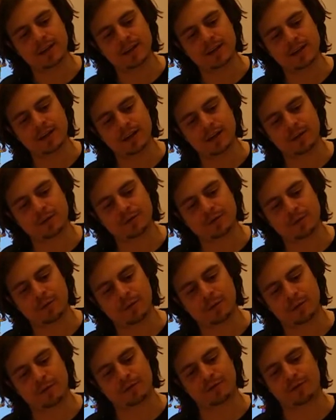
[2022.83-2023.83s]
and
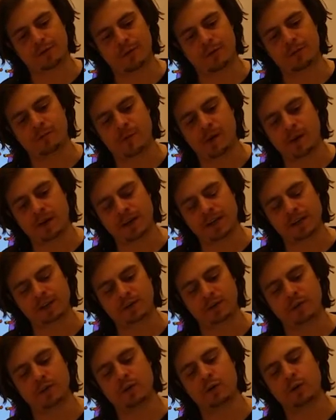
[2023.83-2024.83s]
therefore prefer a
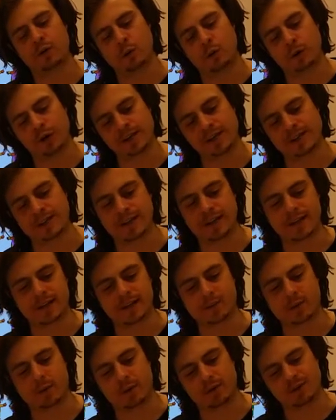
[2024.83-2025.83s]

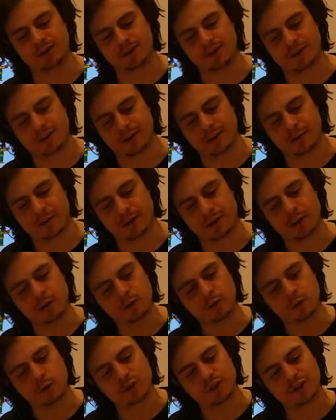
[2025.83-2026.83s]
market-orientated origin theory
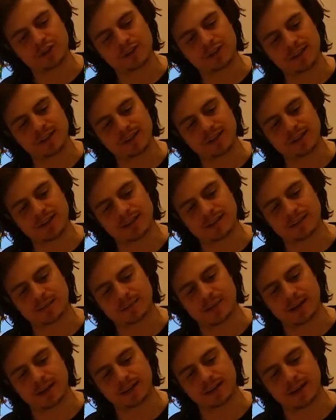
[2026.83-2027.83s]
which does not
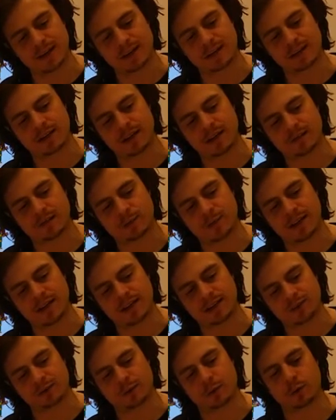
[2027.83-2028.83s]
depend on
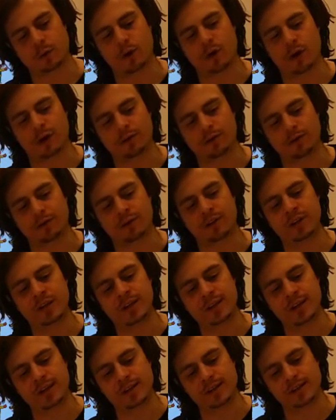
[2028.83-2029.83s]
governmental or other
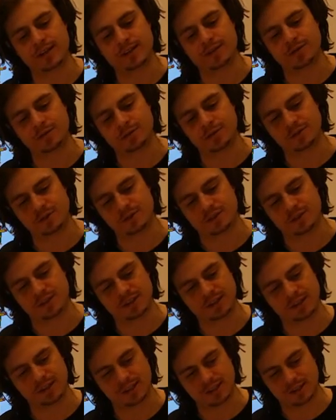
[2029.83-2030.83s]
institutional
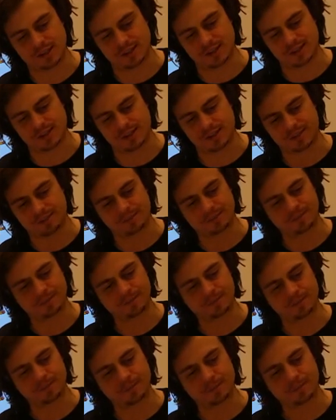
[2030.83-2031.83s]
decisions.
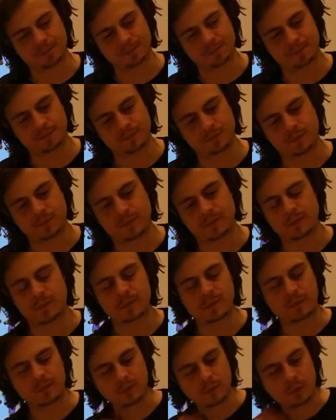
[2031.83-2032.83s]

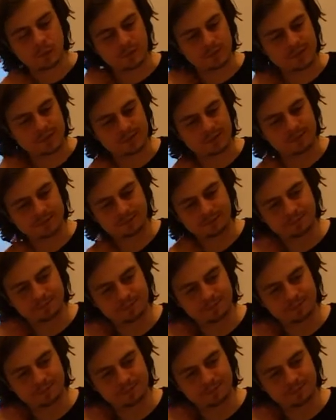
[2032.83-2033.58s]
Of course,